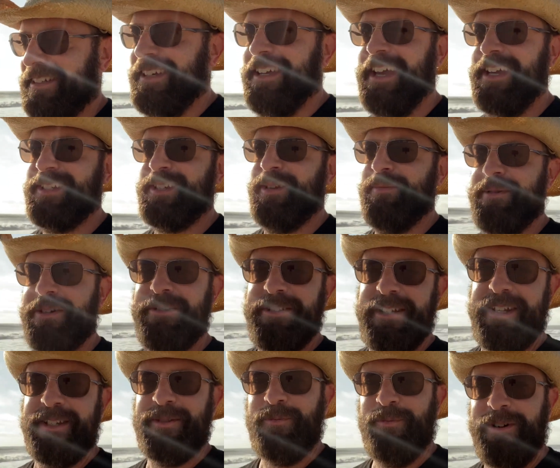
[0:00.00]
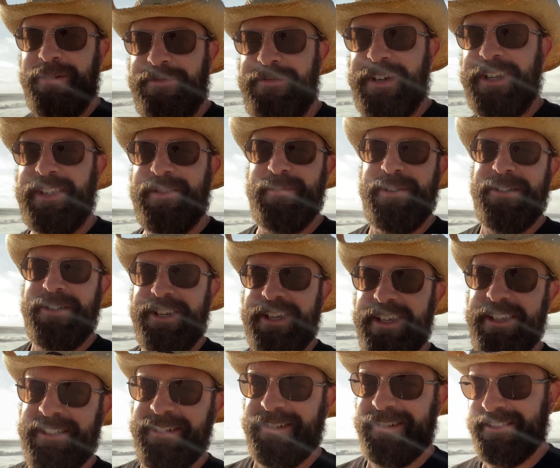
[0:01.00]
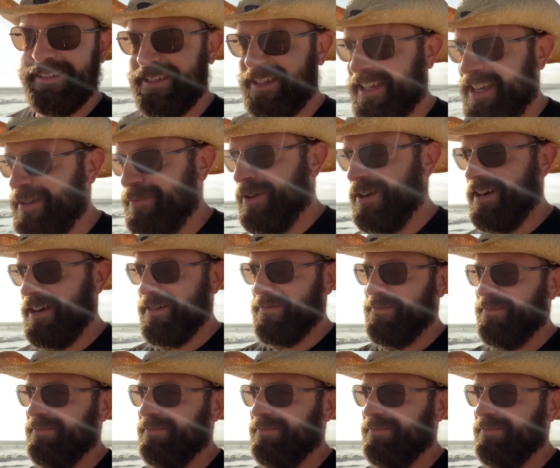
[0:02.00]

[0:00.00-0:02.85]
Hex community is one fit community. Let's keep it up.